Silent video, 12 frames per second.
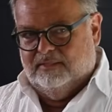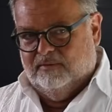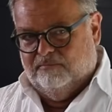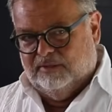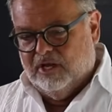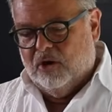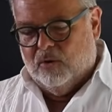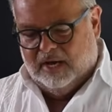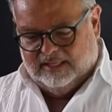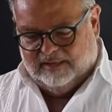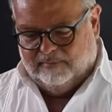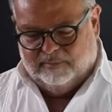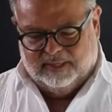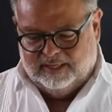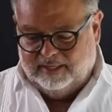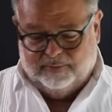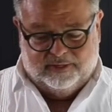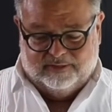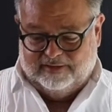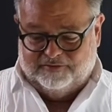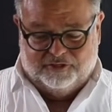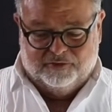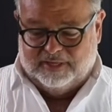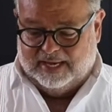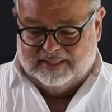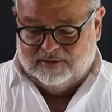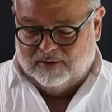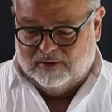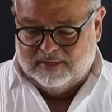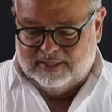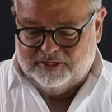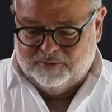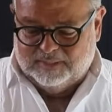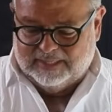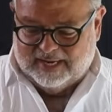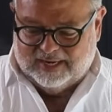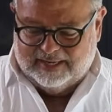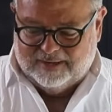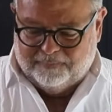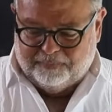blow on them, but here we don't have to do that. They're already doing that.